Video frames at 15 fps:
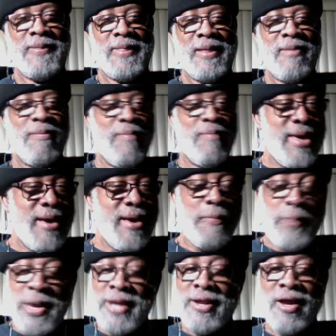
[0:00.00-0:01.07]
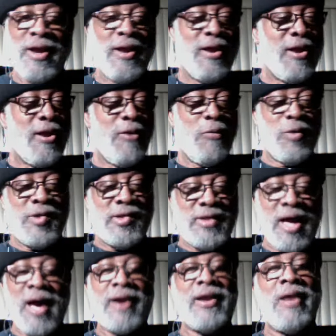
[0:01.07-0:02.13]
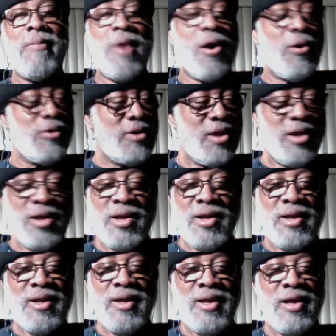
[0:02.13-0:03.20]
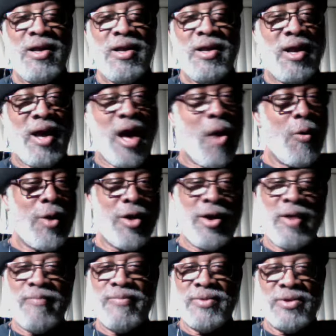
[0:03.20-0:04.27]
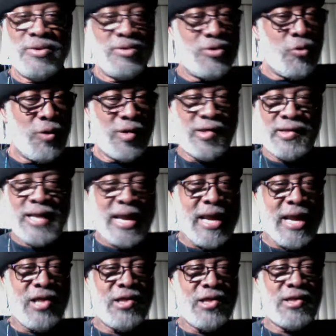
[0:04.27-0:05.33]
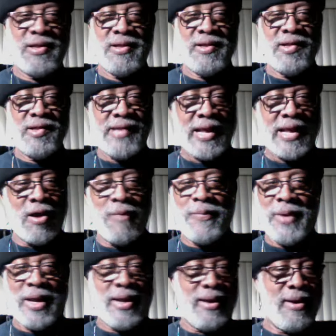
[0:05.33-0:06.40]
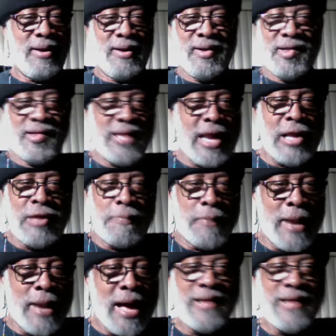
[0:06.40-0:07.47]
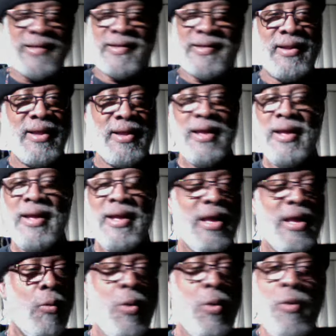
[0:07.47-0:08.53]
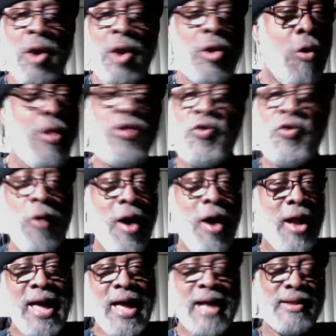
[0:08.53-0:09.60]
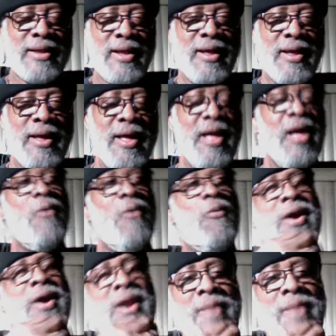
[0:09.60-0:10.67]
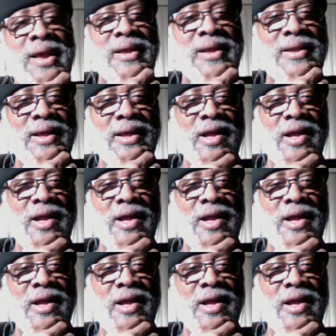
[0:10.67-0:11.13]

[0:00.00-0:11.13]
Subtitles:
Me and Peter was talking about how we're gonna do the stage setup and stage plots, and we were going through all that. Wait a minute.